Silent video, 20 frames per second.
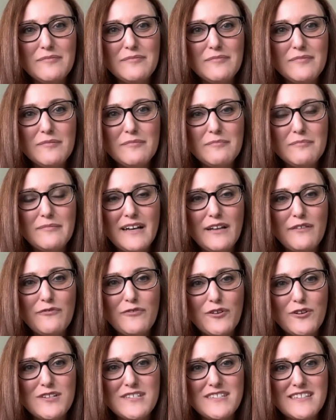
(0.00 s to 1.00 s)
my
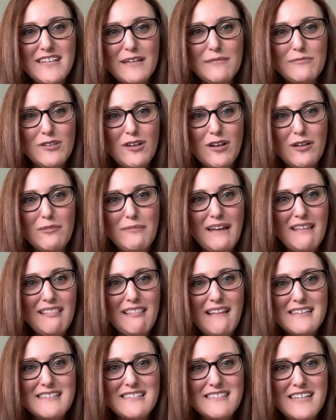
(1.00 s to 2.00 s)
first name dot my
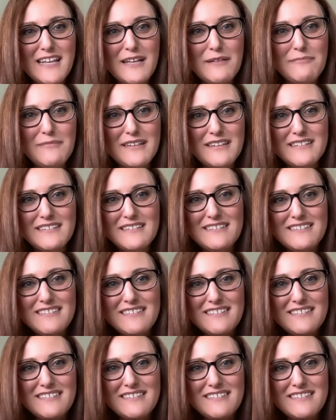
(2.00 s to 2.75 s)
last name, and